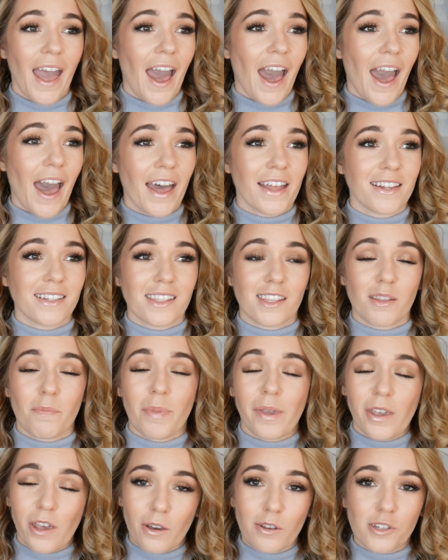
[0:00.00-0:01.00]
and the
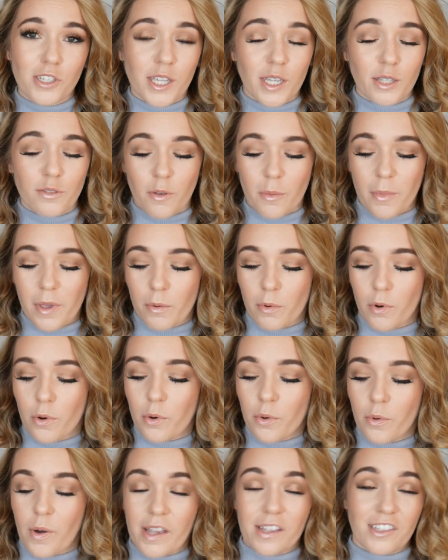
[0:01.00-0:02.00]
big OGs for me were
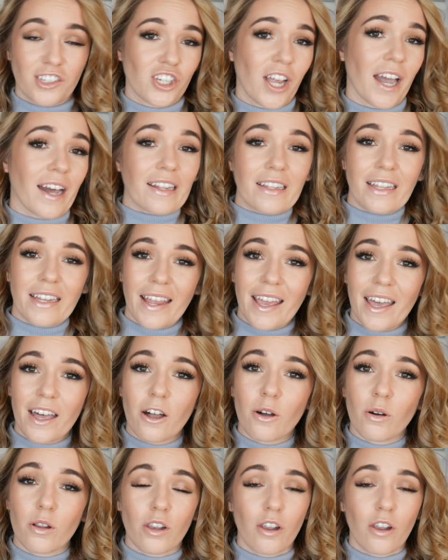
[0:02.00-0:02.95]
always Jacqueline Hill,